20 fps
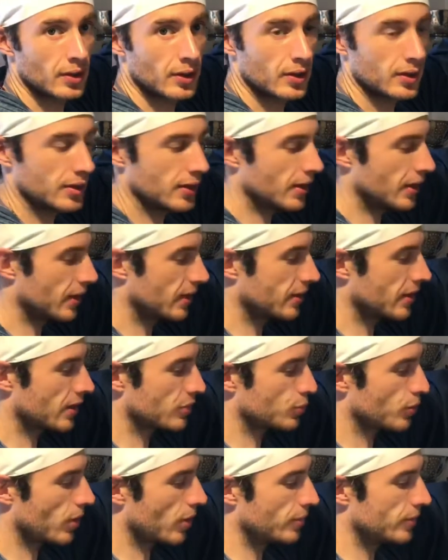Yeah, that's
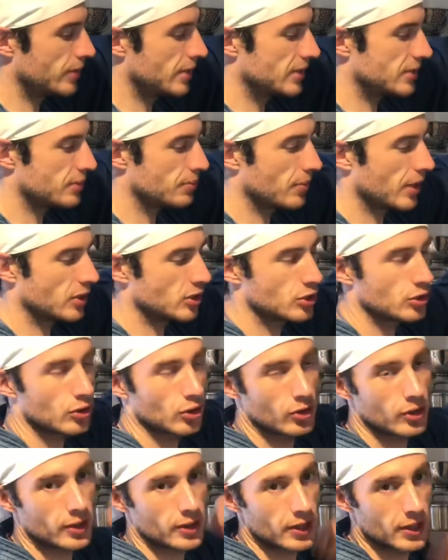why we need to make sure
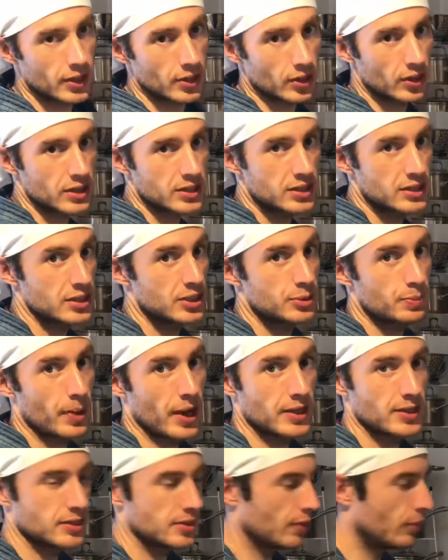that they're nicely
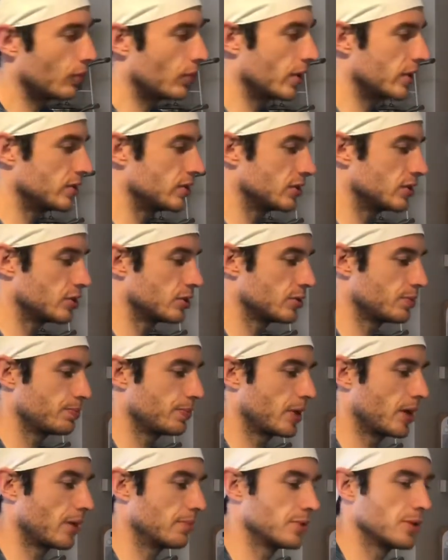spaced, otherwise it just
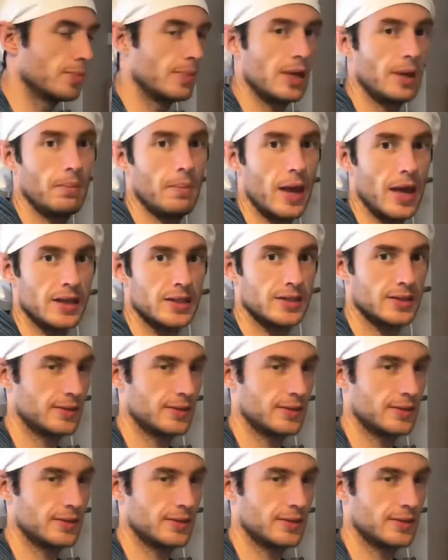becomes a big mess.